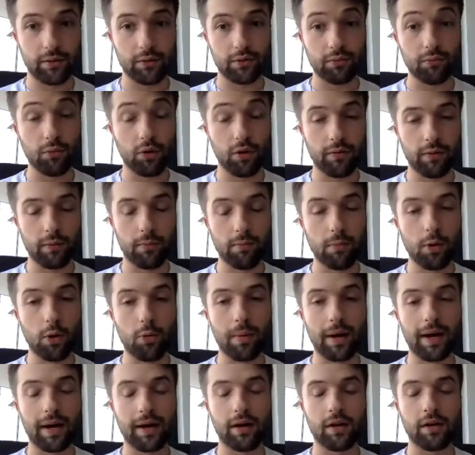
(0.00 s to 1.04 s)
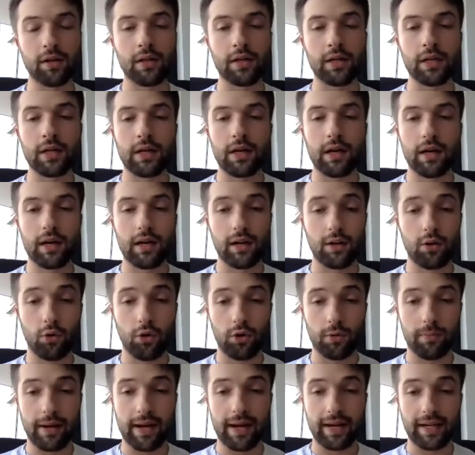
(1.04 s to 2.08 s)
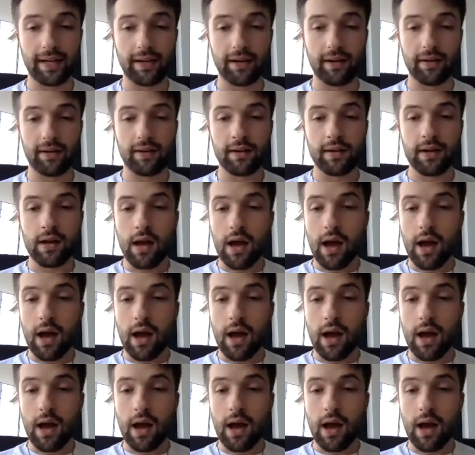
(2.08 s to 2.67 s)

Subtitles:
who's more of a mobile quarterback here.